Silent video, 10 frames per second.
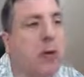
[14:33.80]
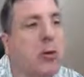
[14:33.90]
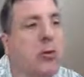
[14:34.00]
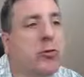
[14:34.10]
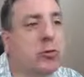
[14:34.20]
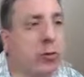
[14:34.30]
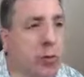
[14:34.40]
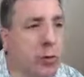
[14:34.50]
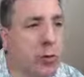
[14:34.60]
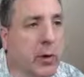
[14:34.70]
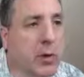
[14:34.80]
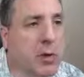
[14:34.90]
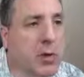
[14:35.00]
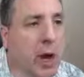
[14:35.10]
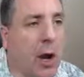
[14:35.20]
True ribs
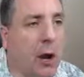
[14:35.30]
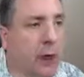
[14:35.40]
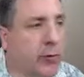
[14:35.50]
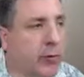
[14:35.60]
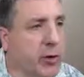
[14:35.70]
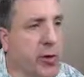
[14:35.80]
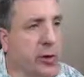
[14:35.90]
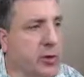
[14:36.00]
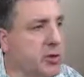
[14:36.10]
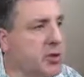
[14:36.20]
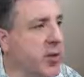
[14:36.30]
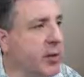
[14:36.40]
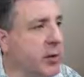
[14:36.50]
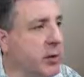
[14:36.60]
are your first 7.